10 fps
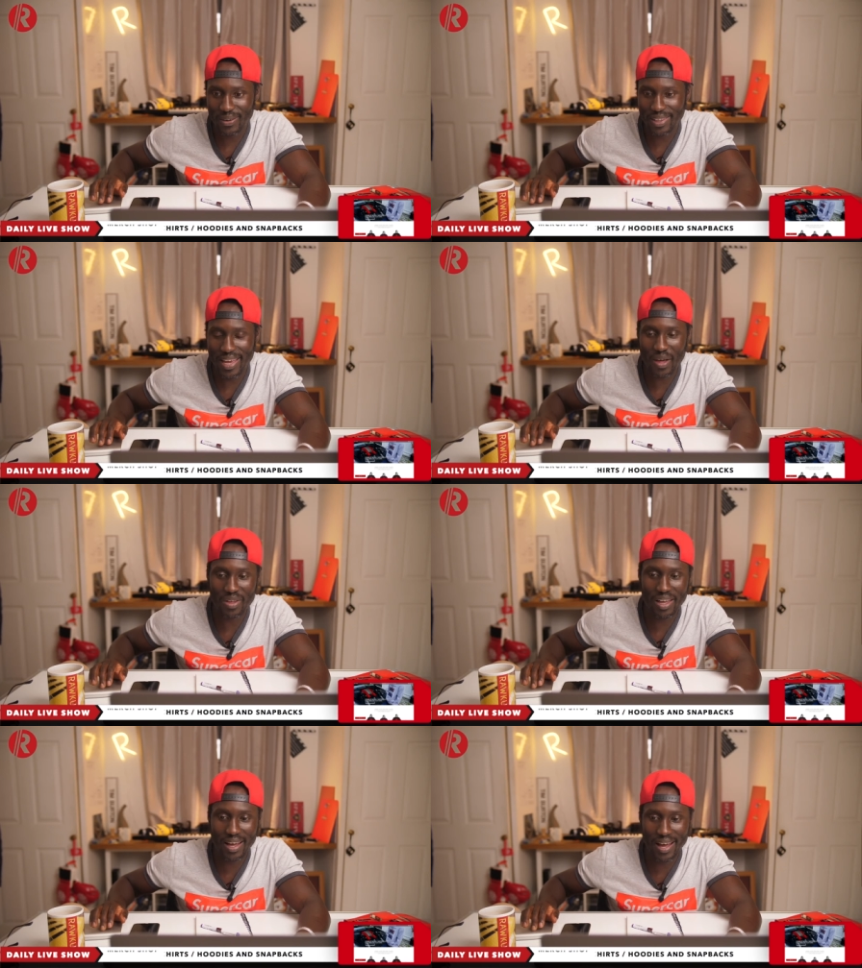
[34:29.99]
Yeah, I
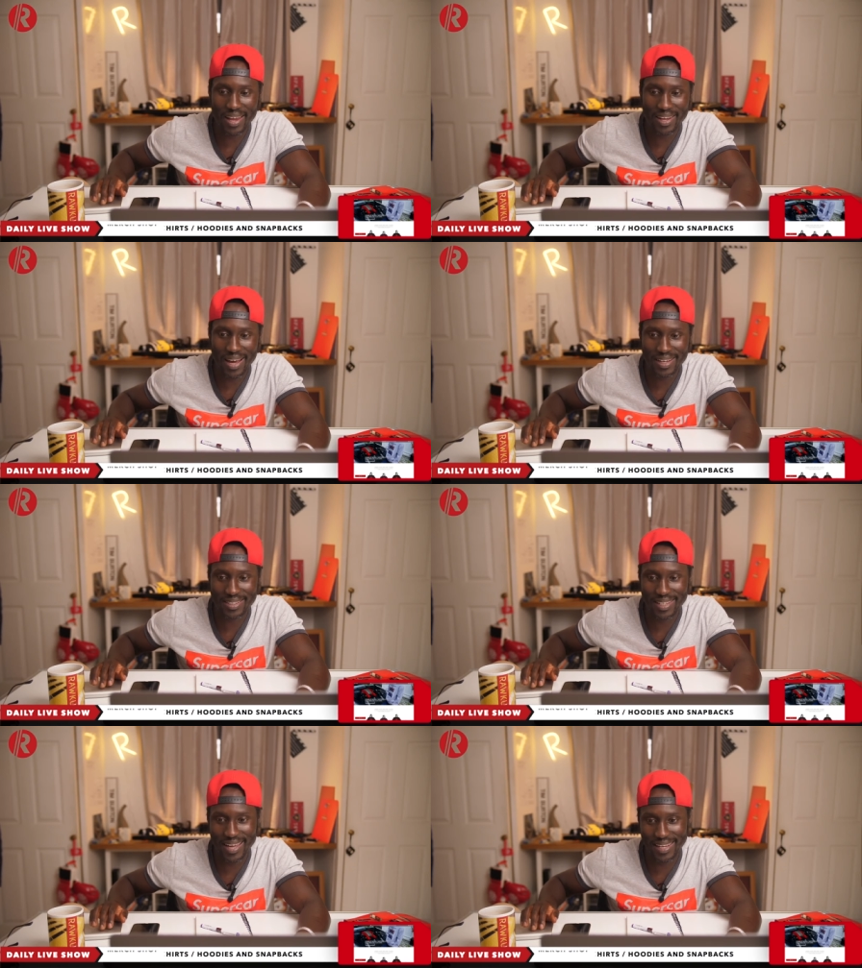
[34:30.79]
think I, I,
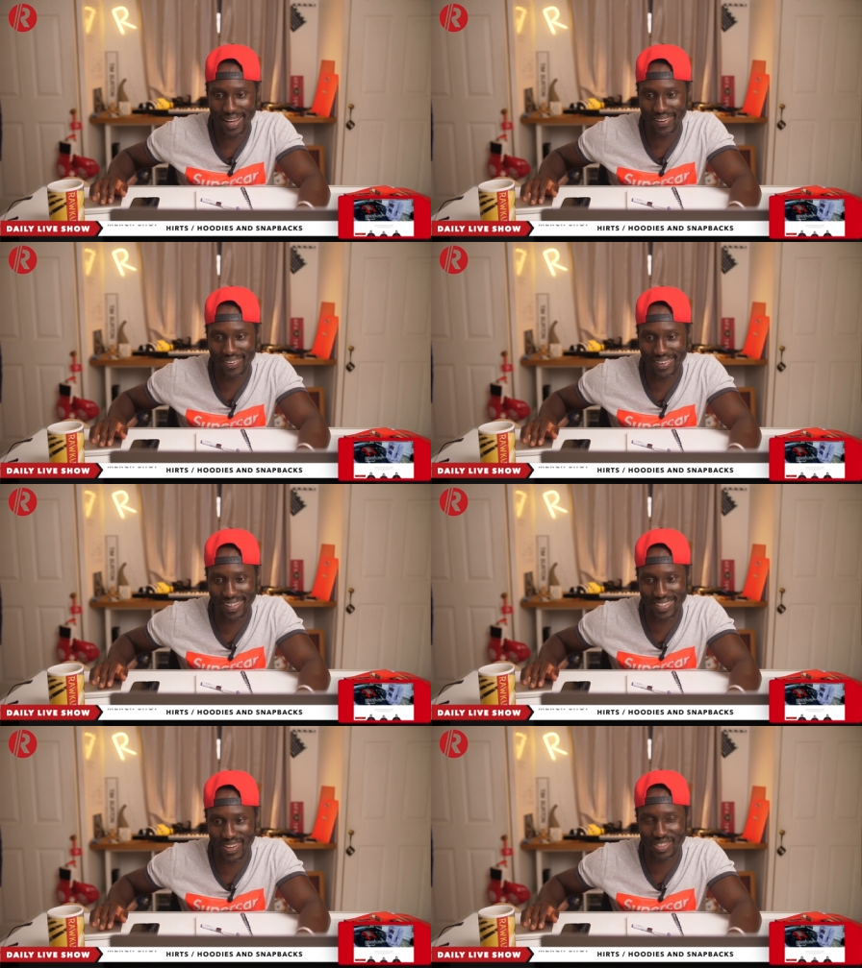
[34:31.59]
understand now
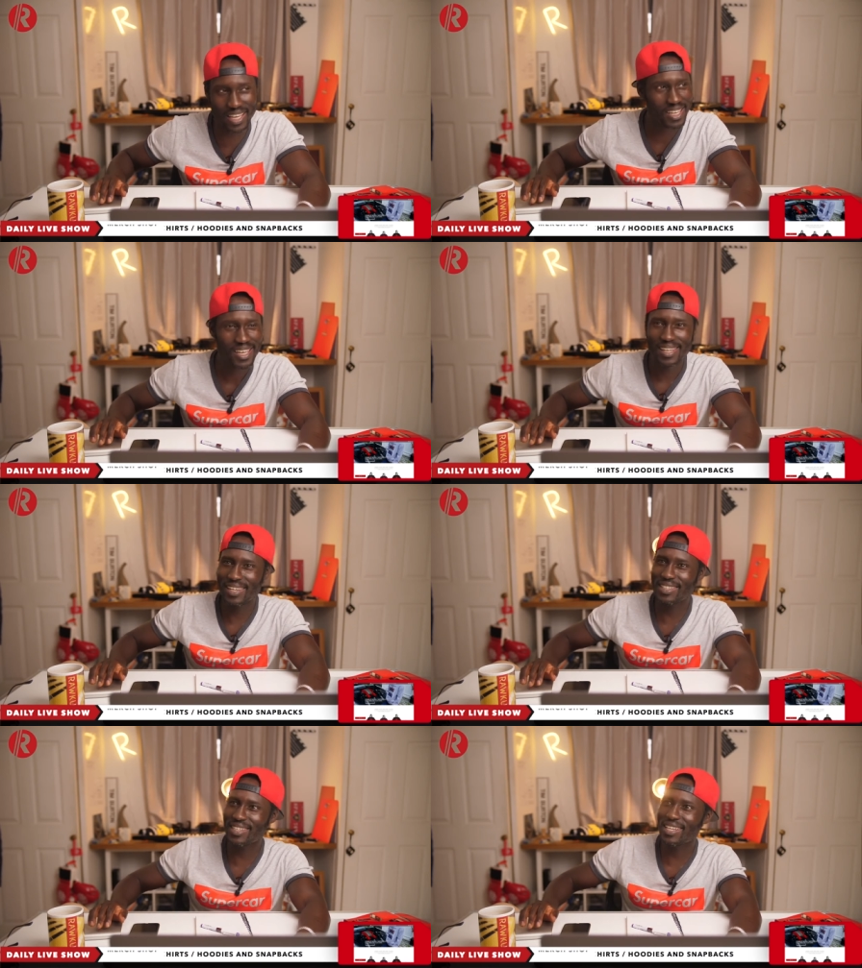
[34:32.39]
because I was like
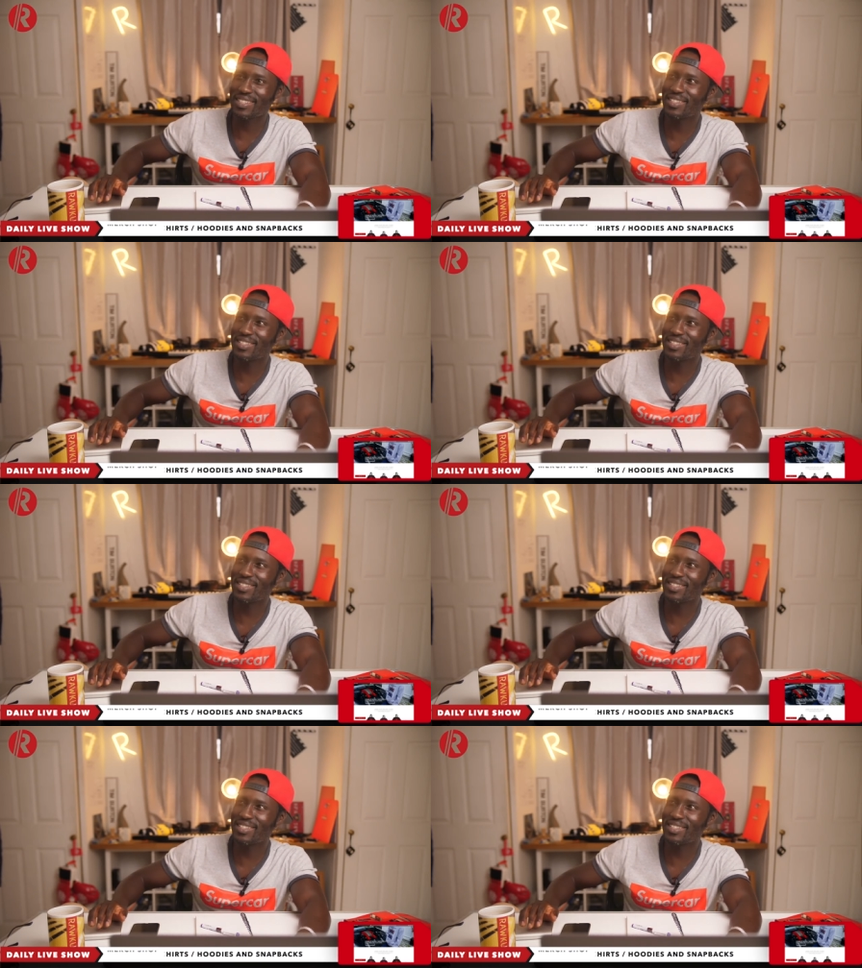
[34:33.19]
Nissan